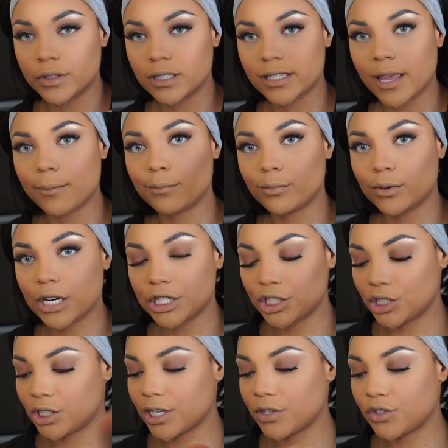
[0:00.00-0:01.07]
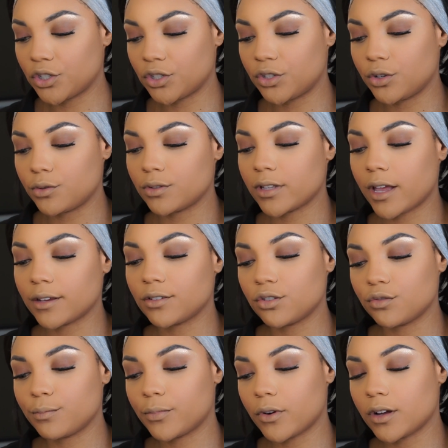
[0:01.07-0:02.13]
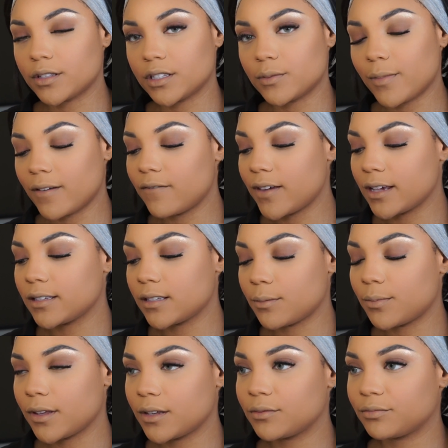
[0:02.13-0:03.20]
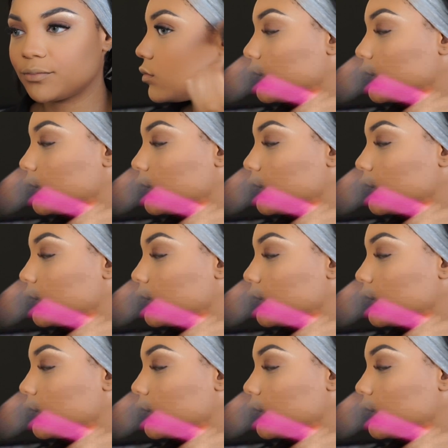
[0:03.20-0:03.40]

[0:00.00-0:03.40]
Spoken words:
same brush, and just use that to bronze my face a bit.